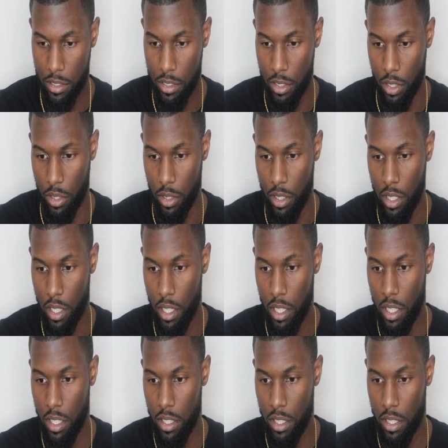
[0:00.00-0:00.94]
So
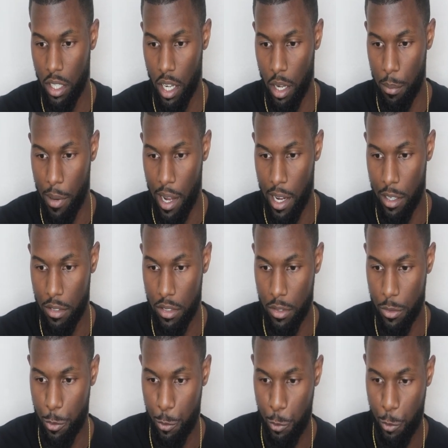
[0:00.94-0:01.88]
about
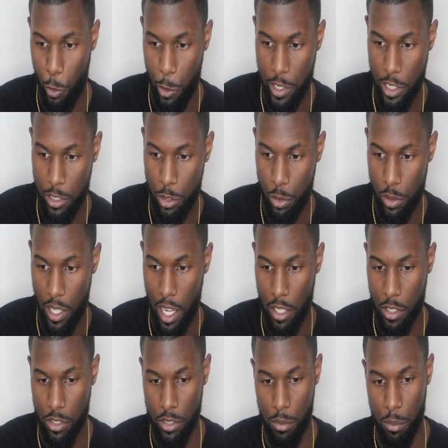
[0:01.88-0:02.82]

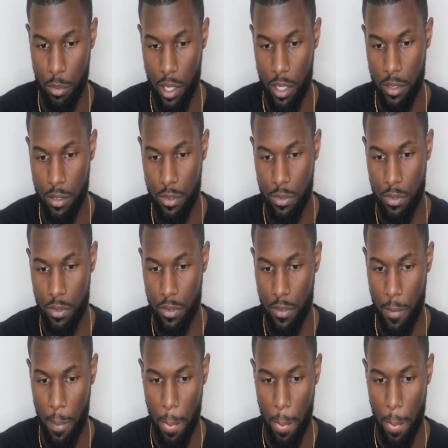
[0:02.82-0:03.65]
$42 a month.